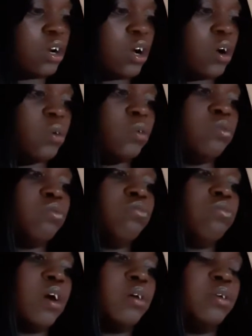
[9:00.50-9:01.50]
whole
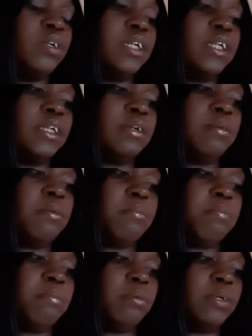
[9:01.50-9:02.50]
rose
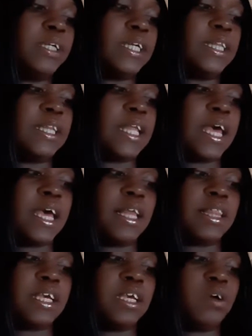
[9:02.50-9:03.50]
bud in
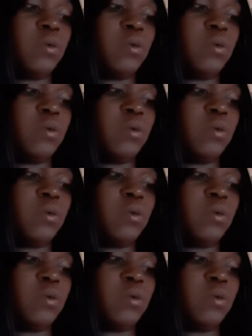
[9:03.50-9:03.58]
there, the